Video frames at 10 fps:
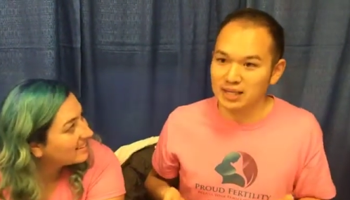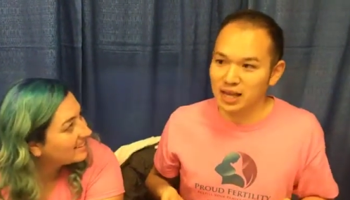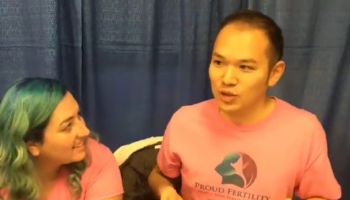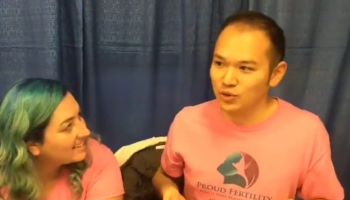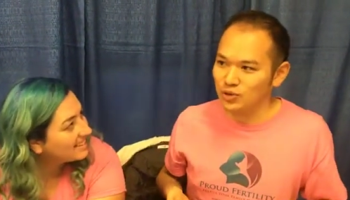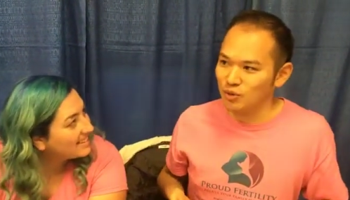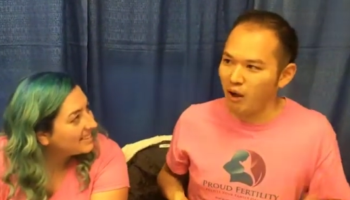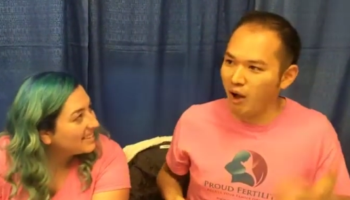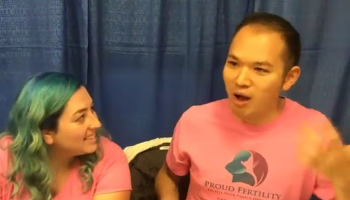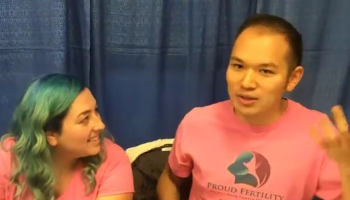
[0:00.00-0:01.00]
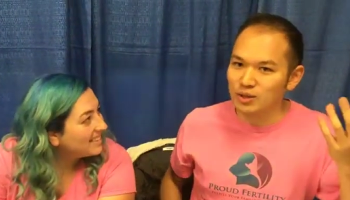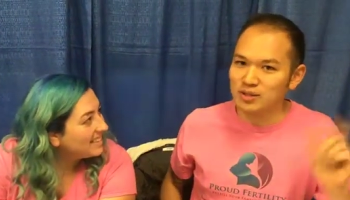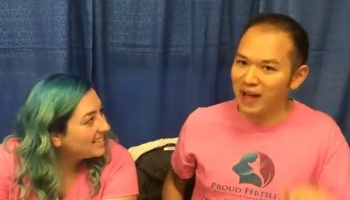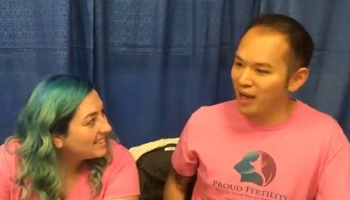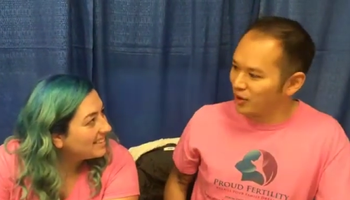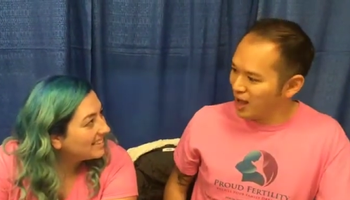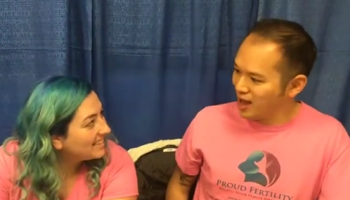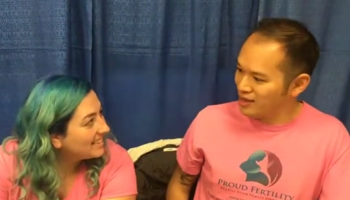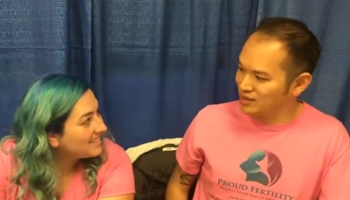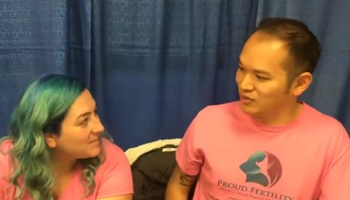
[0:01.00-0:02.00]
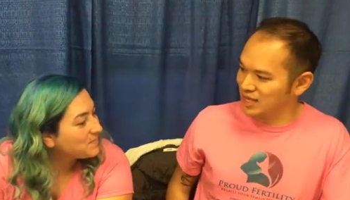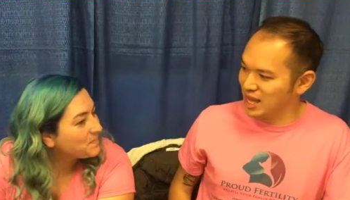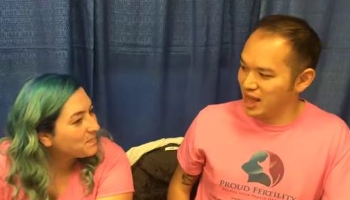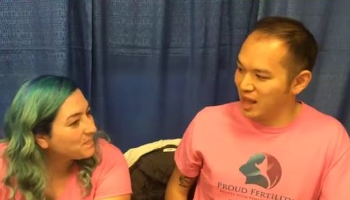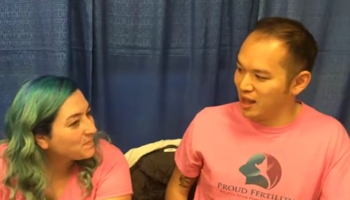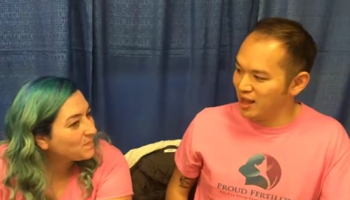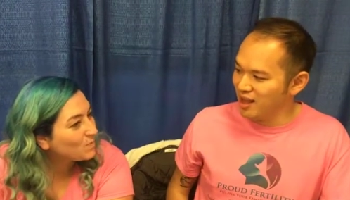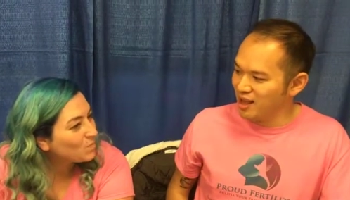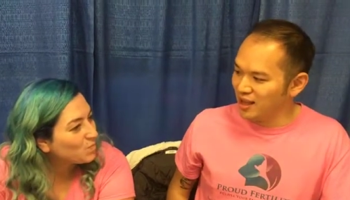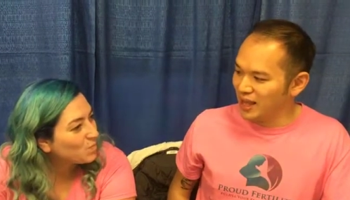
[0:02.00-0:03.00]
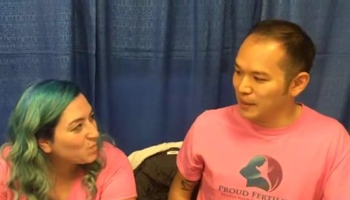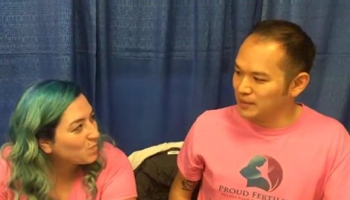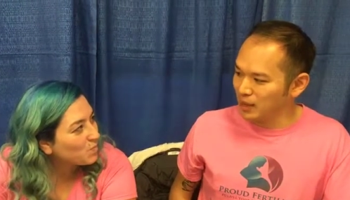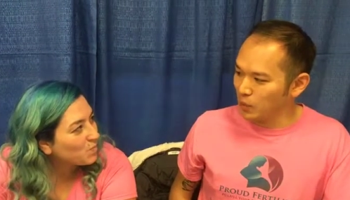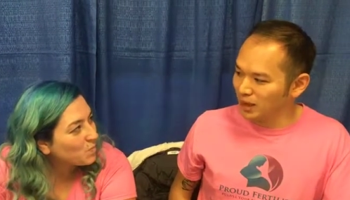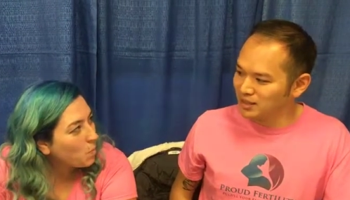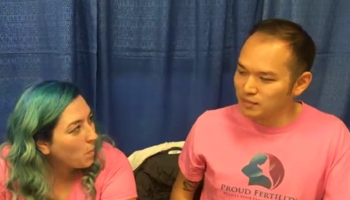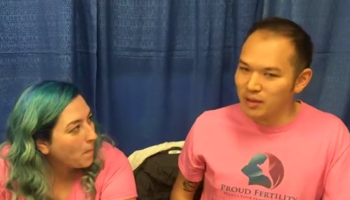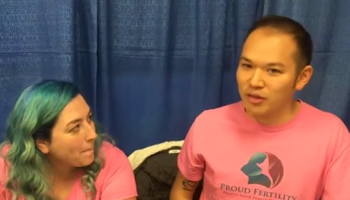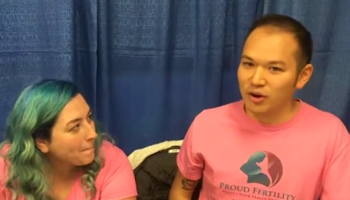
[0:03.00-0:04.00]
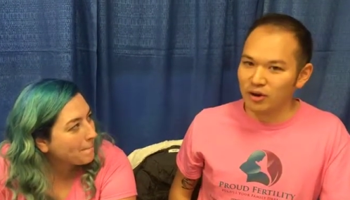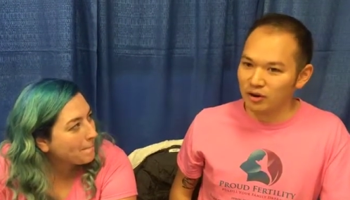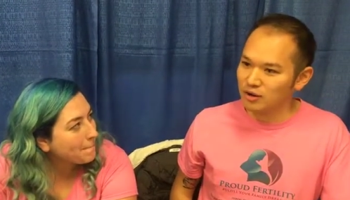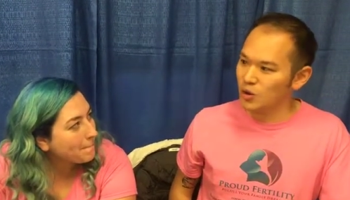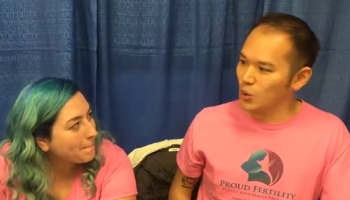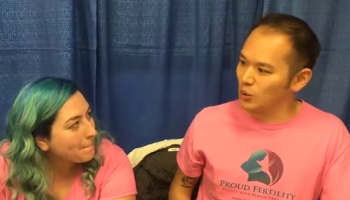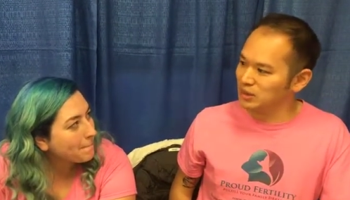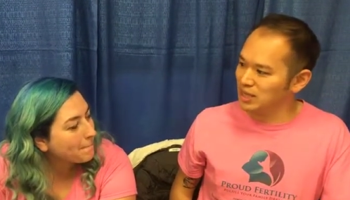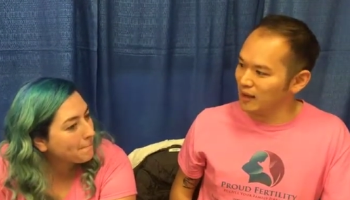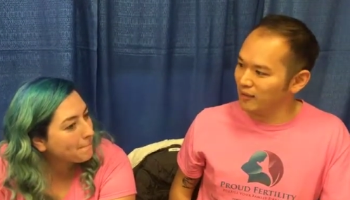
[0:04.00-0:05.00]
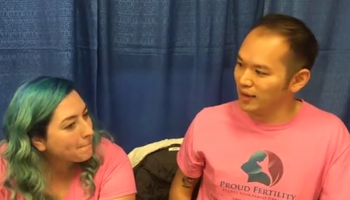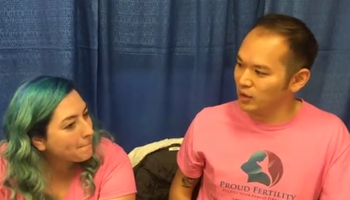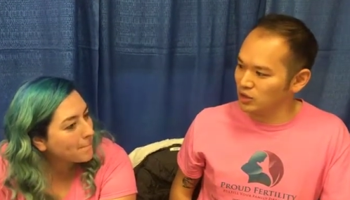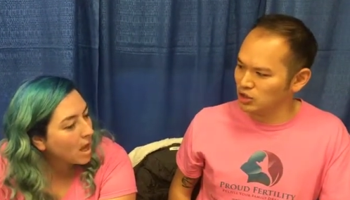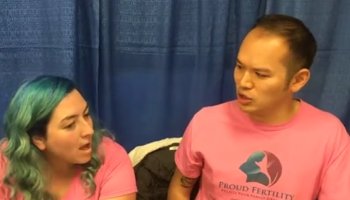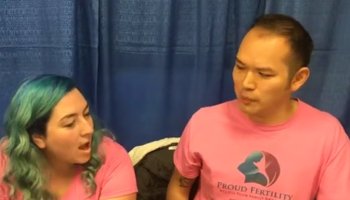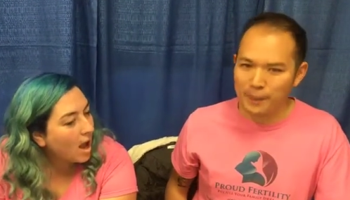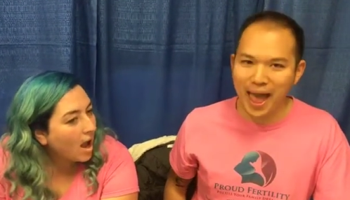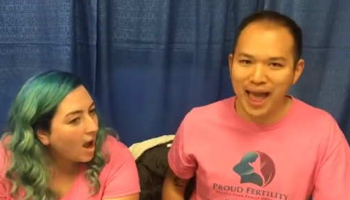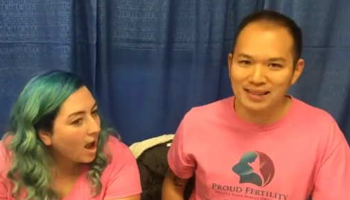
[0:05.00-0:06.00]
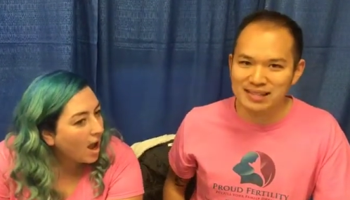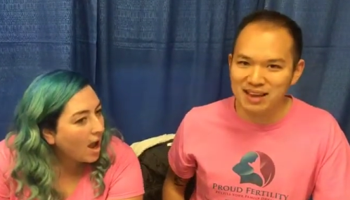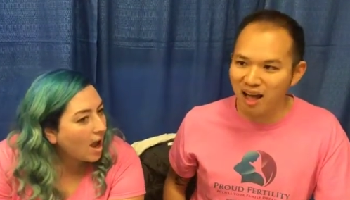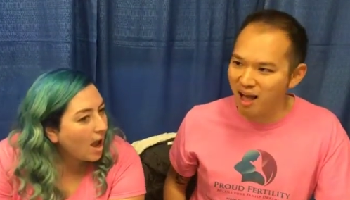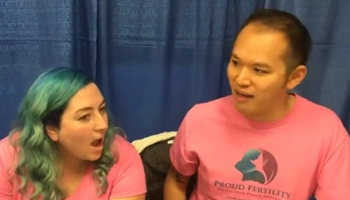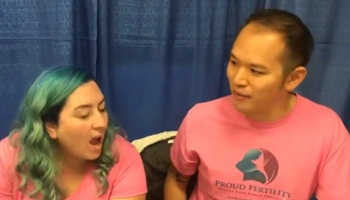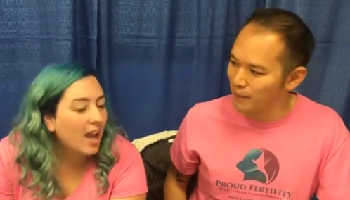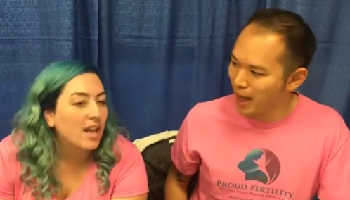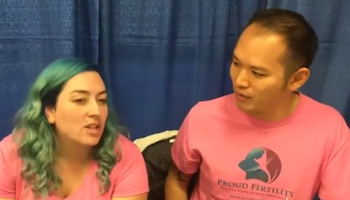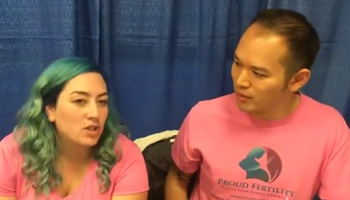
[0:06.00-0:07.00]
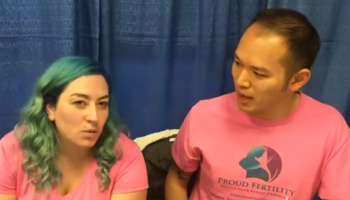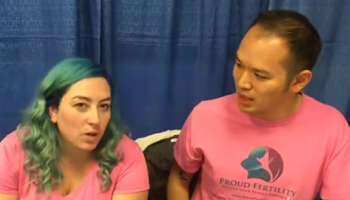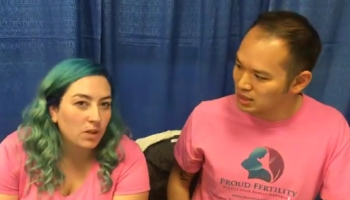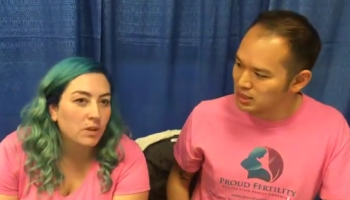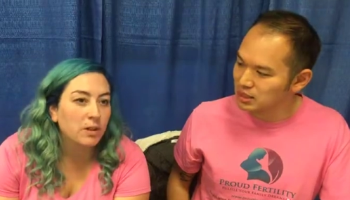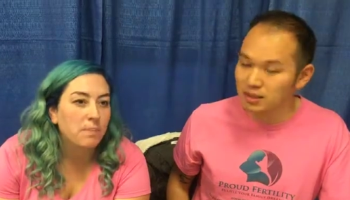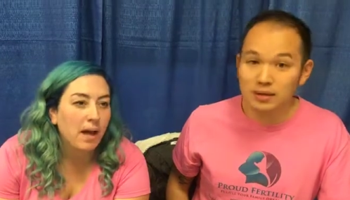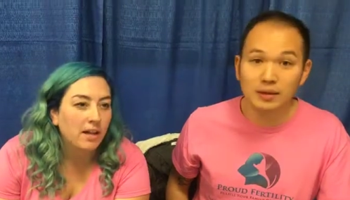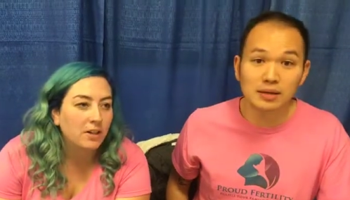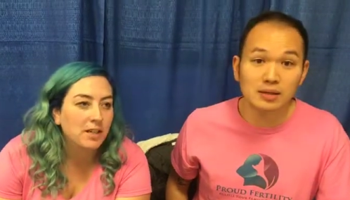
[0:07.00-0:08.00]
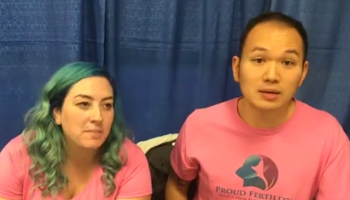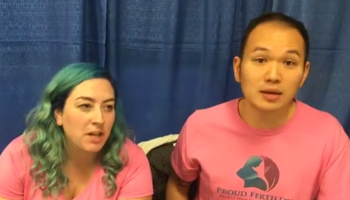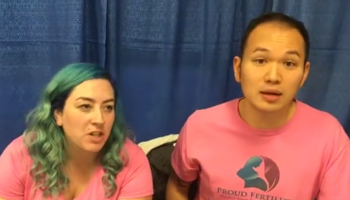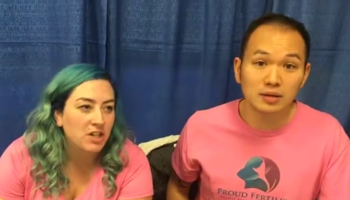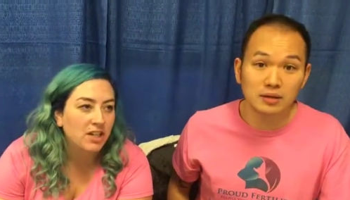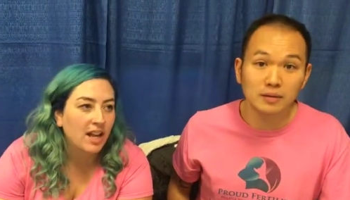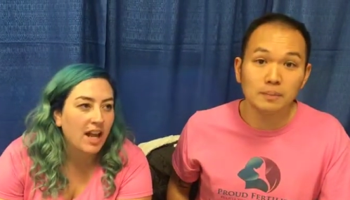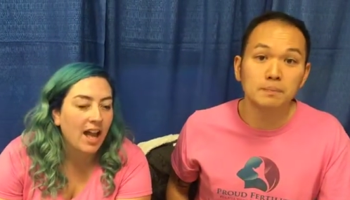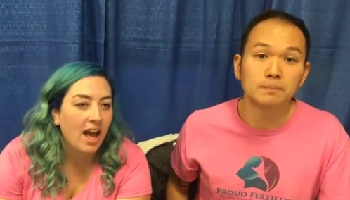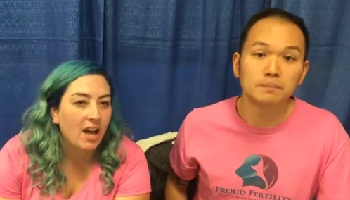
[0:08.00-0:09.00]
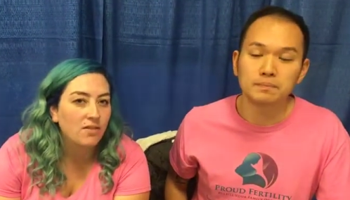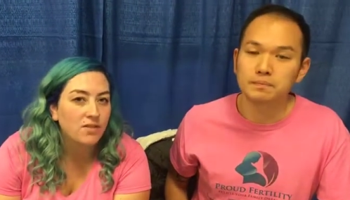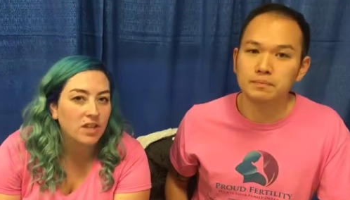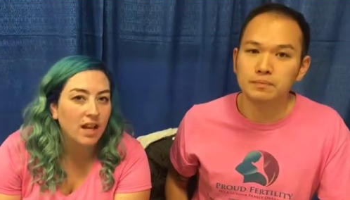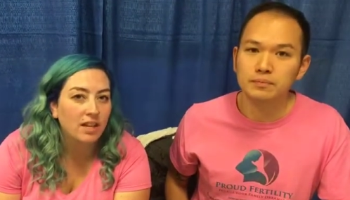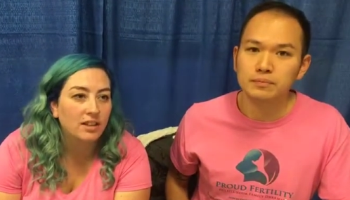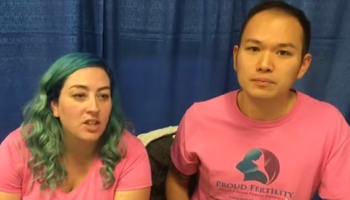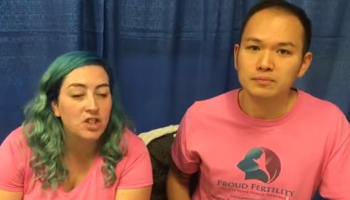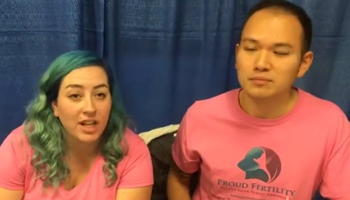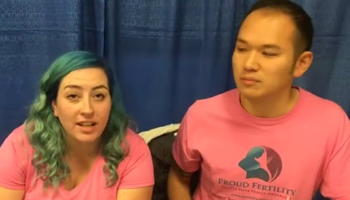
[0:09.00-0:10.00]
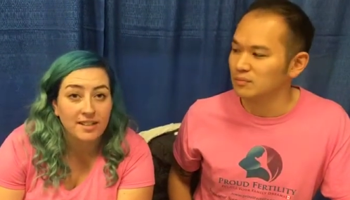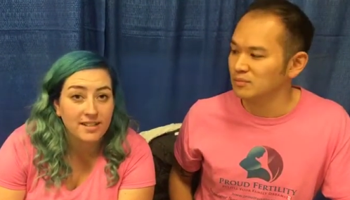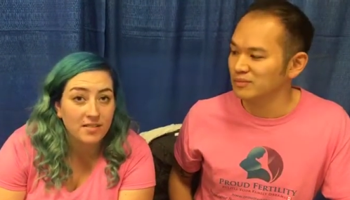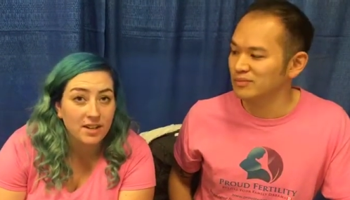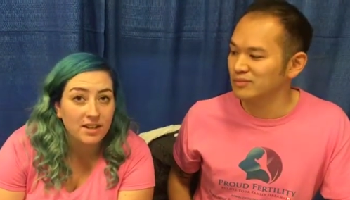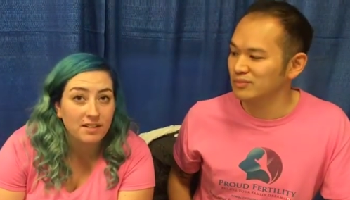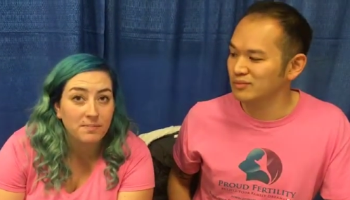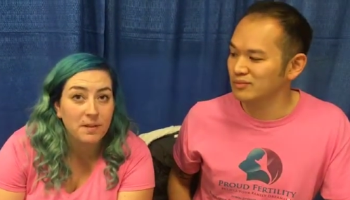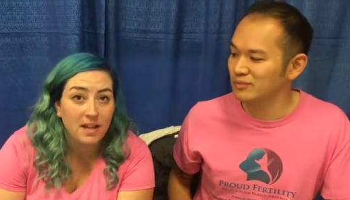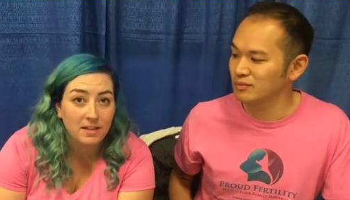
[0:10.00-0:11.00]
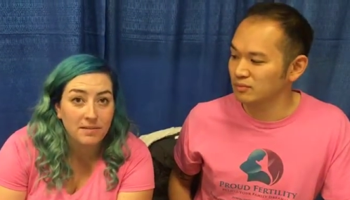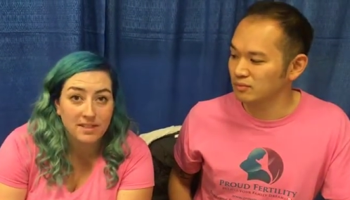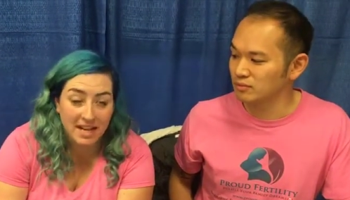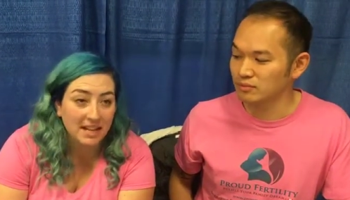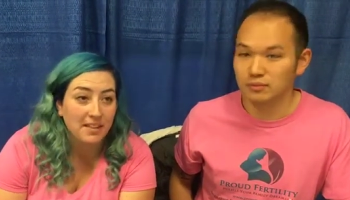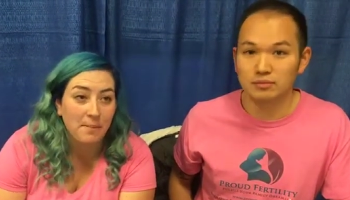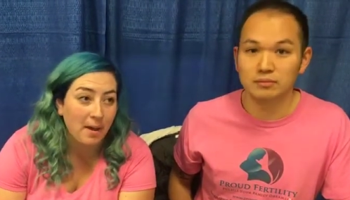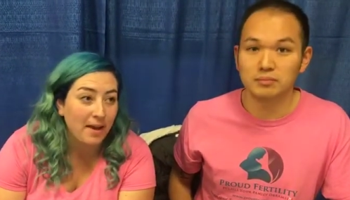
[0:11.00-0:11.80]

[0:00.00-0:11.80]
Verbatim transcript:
Speaker 1: and you do yeah. all sorts of other kinds of DNA keepsake. What are some other cool stuff? Like, could you do
Speaker 2: pet stuff? I do work with pet cremation. I have done the sheddings of a, a snake that